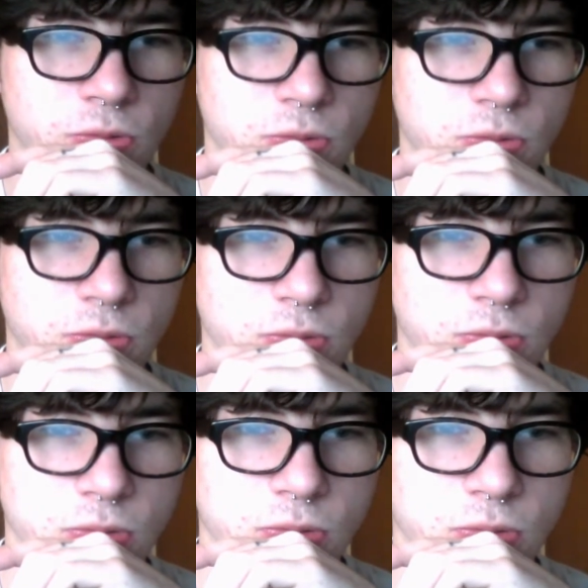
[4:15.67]

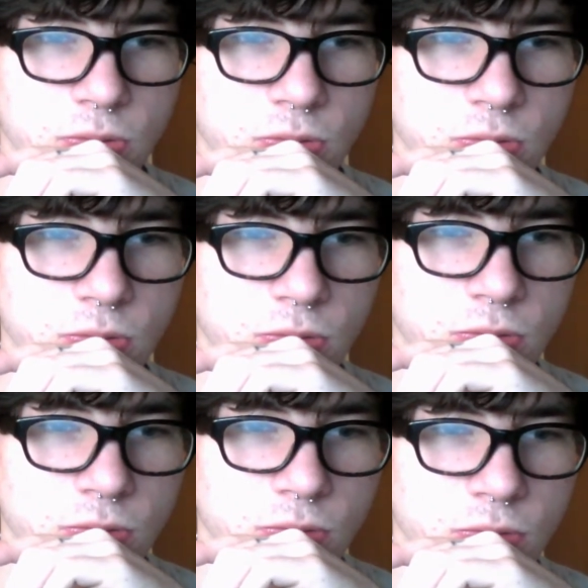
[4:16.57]

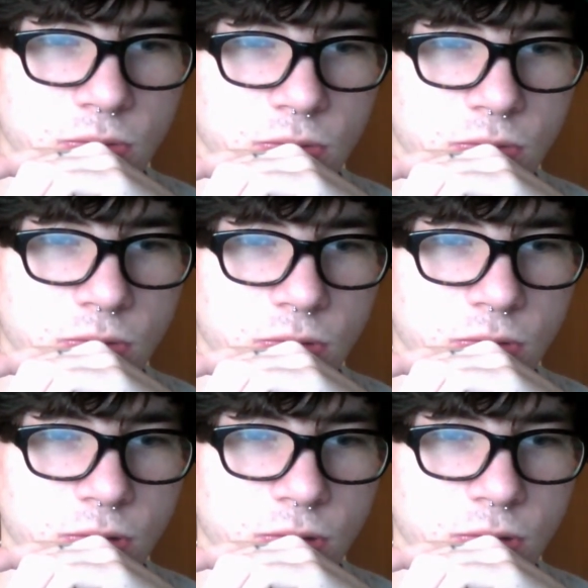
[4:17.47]
Nothing is said.